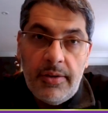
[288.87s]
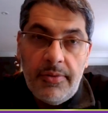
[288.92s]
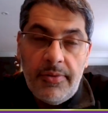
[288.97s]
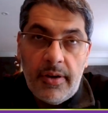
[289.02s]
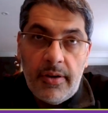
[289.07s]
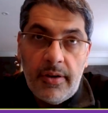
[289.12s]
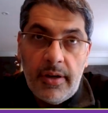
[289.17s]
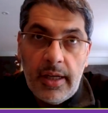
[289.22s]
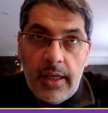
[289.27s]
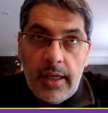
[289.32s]

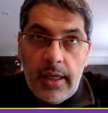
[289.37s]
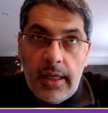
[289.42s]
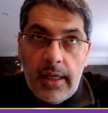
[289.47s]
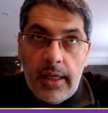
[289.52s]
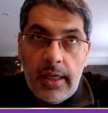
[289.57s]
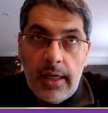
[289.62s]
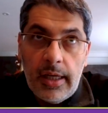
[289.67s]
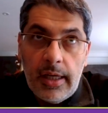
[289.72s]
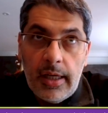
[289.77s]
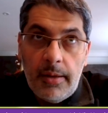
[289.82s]

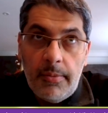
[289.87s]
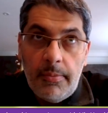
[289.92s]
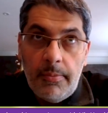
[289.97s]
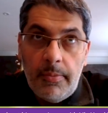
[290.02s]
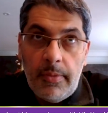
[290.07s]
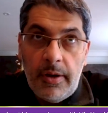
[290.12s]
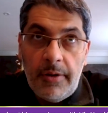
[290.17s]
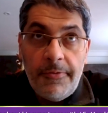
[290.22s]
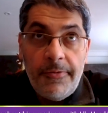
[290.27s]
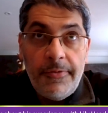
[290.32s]
very
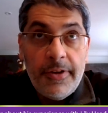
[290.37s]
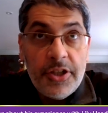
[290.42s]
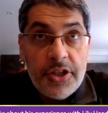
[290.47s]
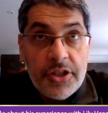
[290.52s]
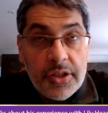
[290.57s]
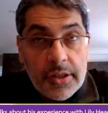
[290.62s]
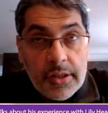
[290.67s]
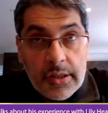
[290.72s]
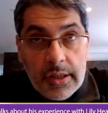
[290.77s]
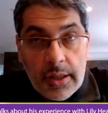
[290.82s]

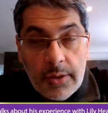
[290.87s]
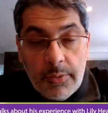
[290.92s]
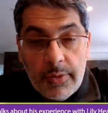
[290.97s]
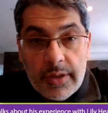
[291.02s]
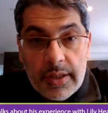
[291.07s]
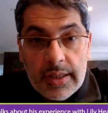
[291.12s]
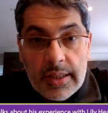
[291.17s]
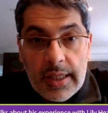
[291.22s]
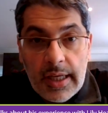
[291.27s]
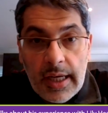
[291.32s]
efficient, I
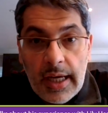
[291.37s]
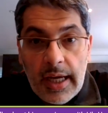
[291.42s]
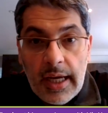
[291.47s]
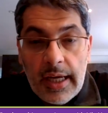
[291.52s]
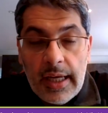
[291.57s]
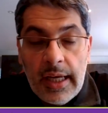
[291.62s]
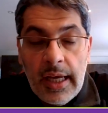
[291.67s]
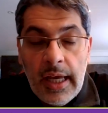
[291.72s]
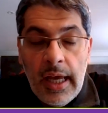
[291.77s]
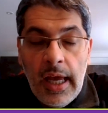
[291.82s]
would
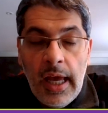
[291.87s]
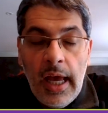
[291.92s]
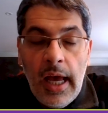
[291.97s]
say,